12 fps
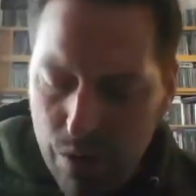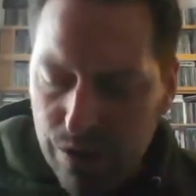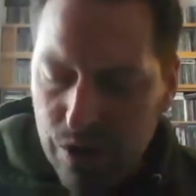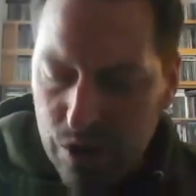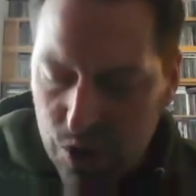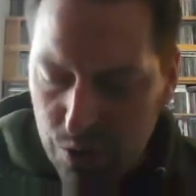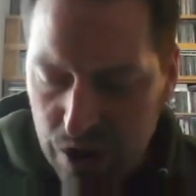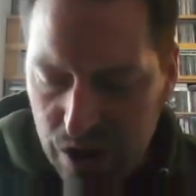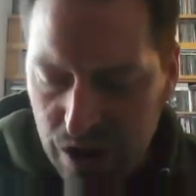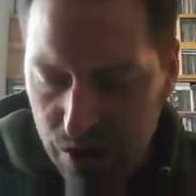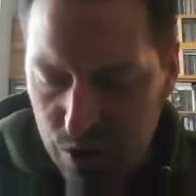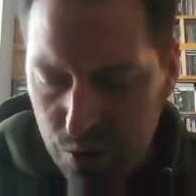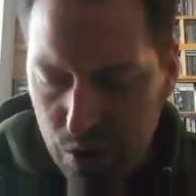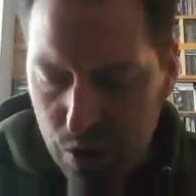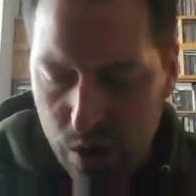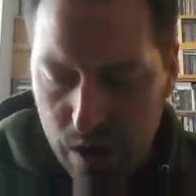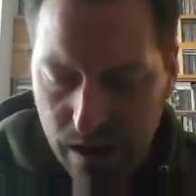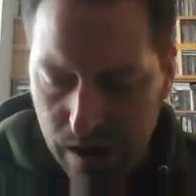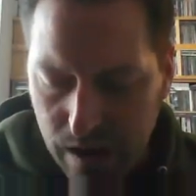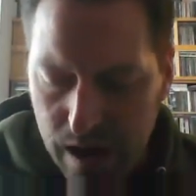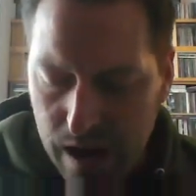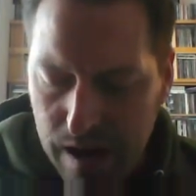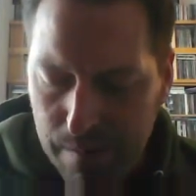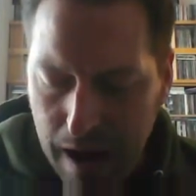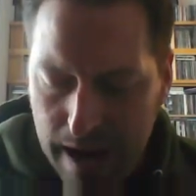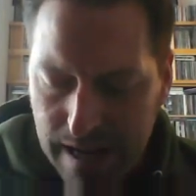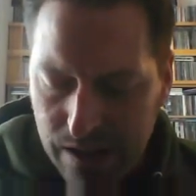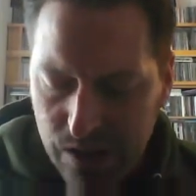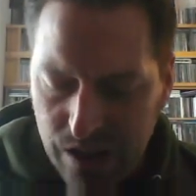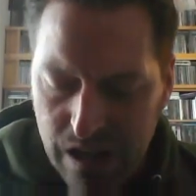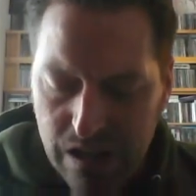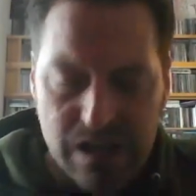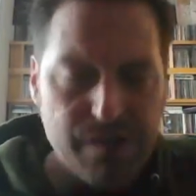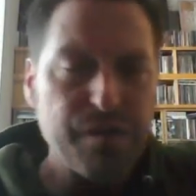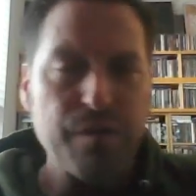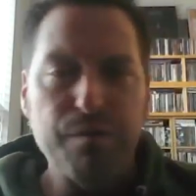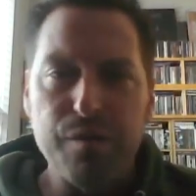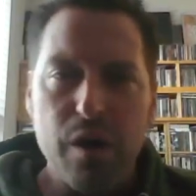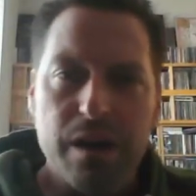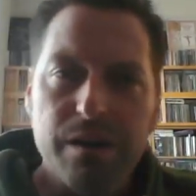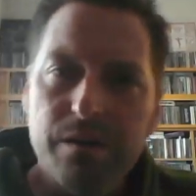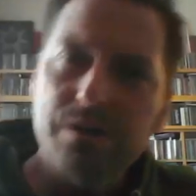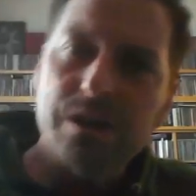well, to switch gears real quick, I guess on a different front,